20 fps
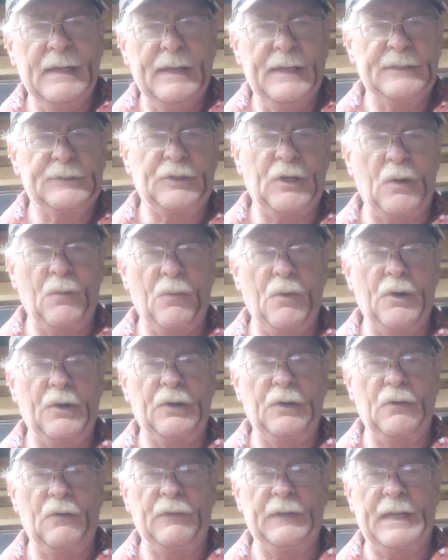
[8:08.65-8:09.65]
and start
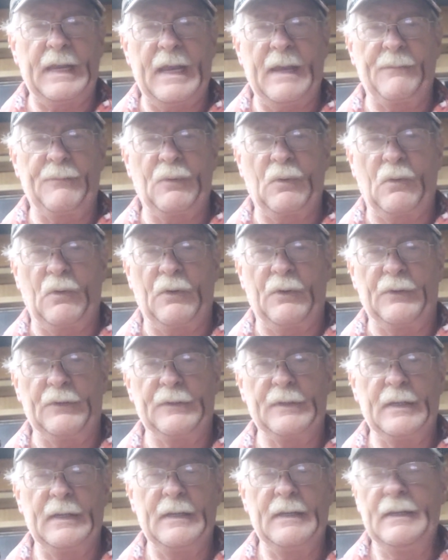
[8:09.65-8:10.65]
working on the cab
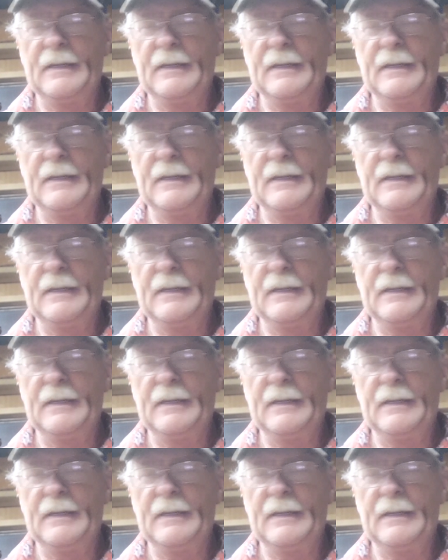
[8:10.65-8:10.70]
corners.